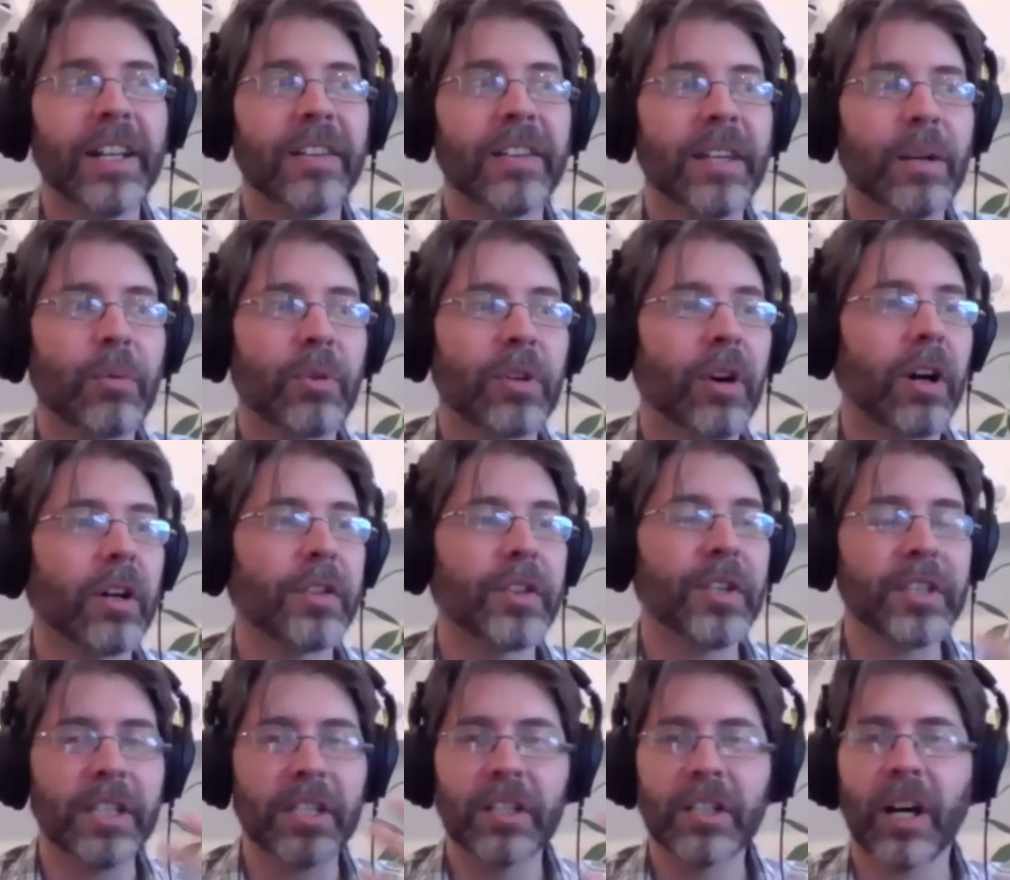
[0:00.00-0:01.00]
then we're all
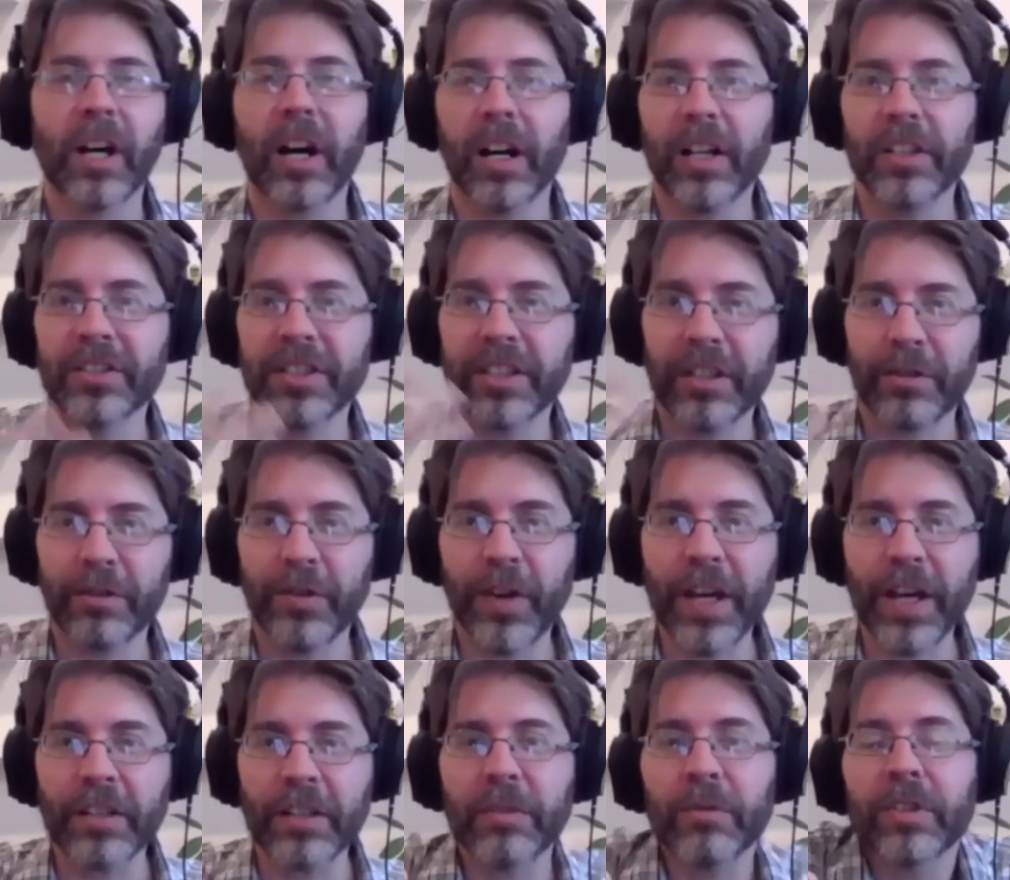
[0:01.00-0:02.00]
thinking cause and
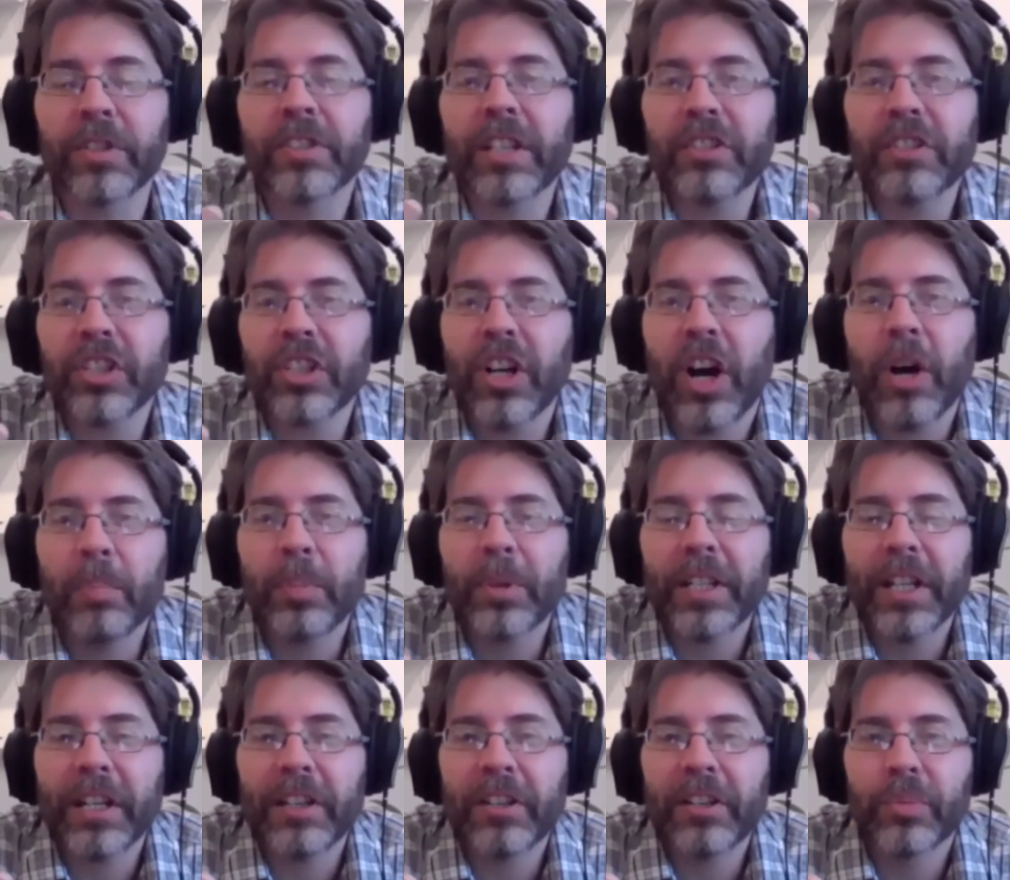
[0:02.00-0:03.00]
effect, and we're such a
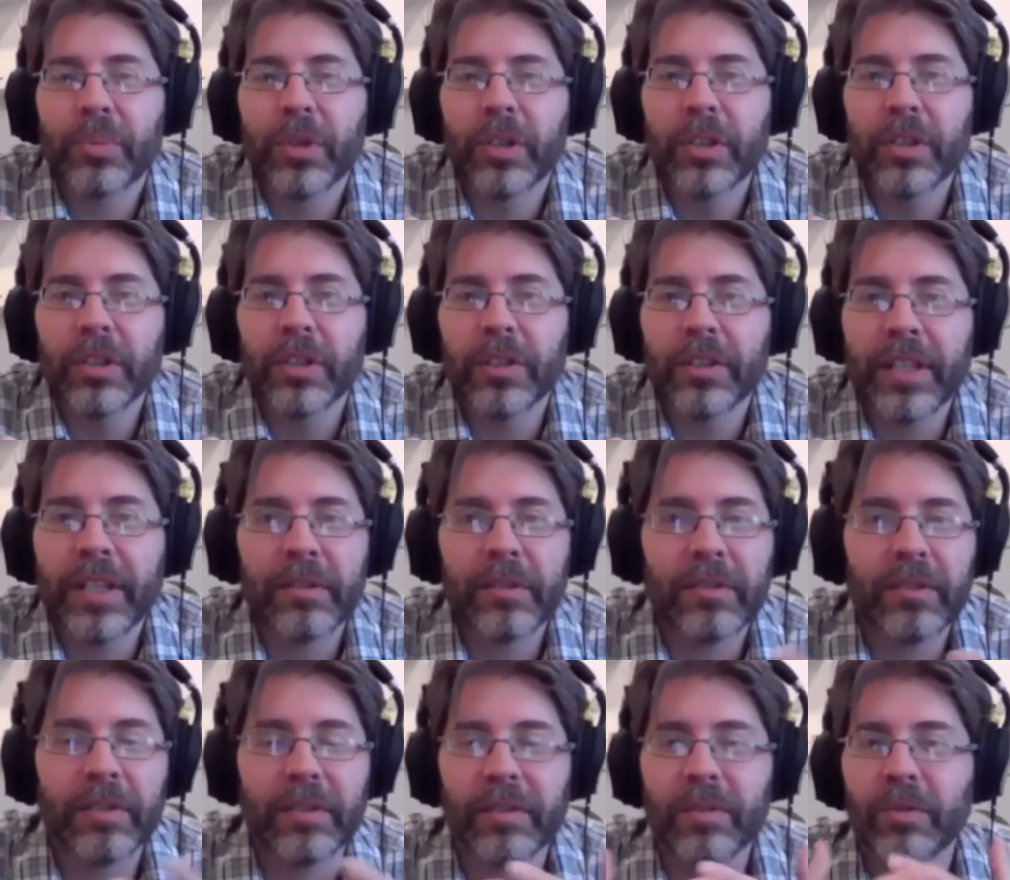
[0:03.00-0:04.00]
complicated world that
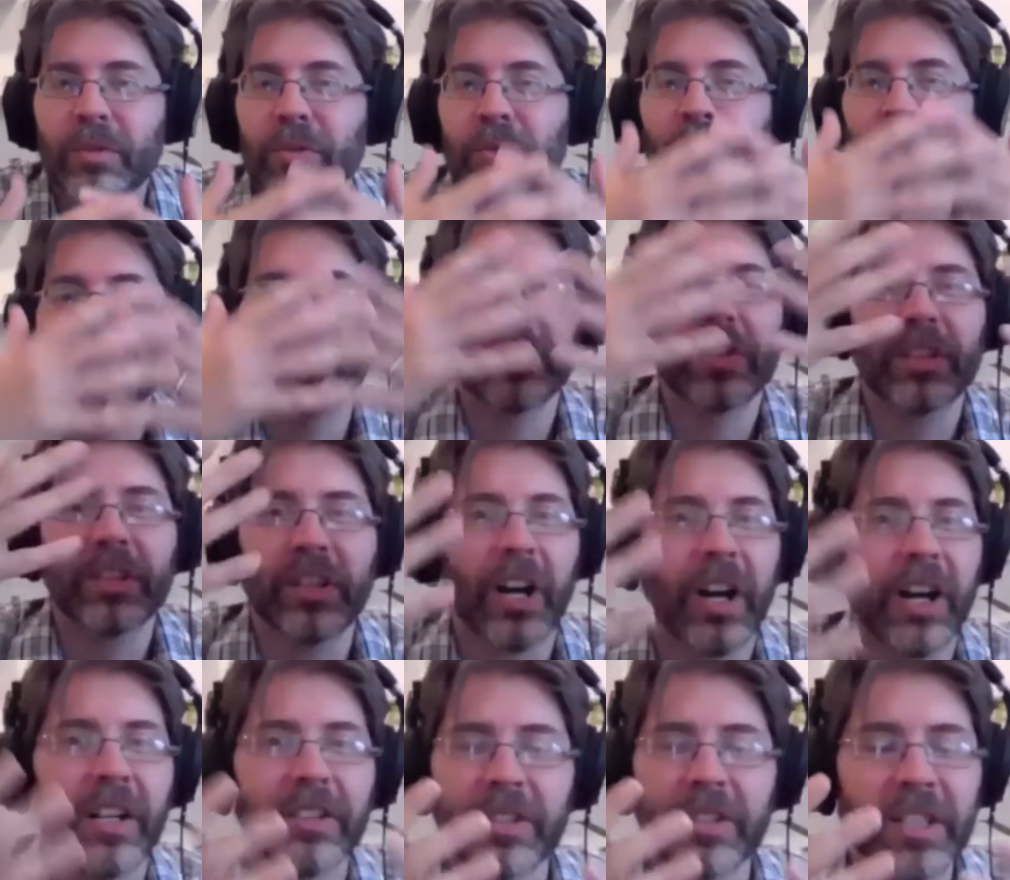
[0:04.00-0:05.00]
the
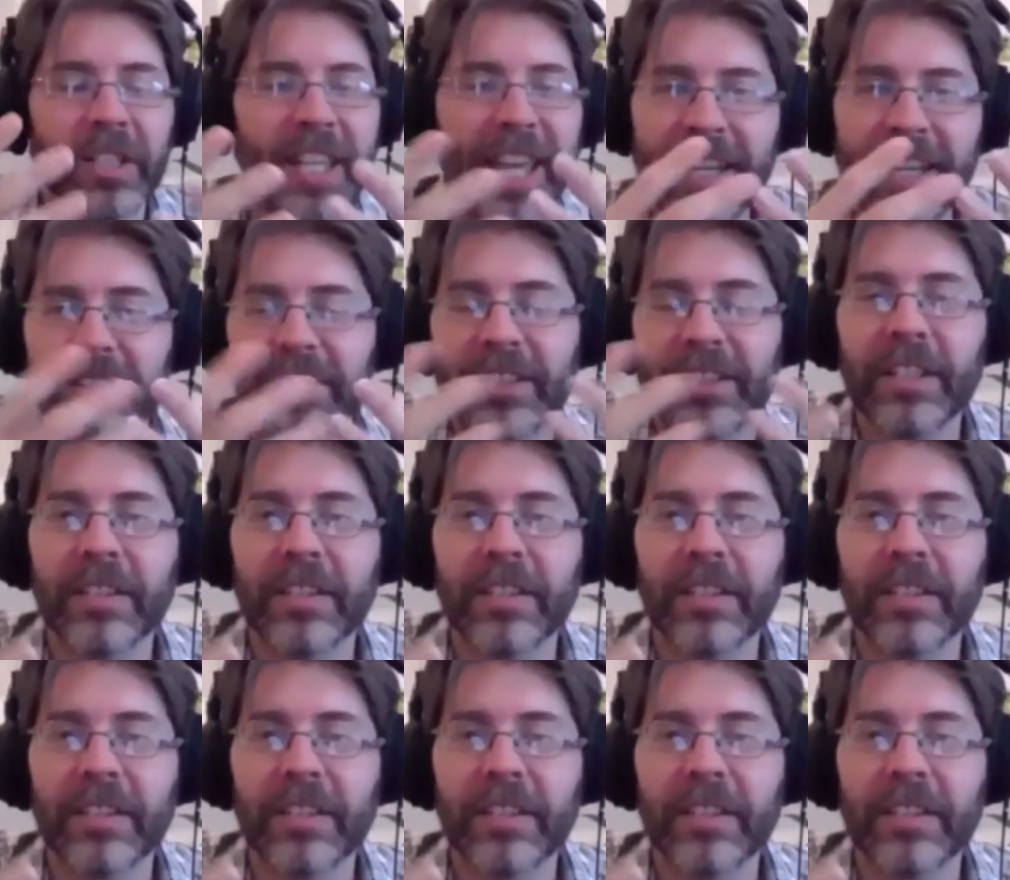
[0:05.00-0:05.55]
cause you can't see.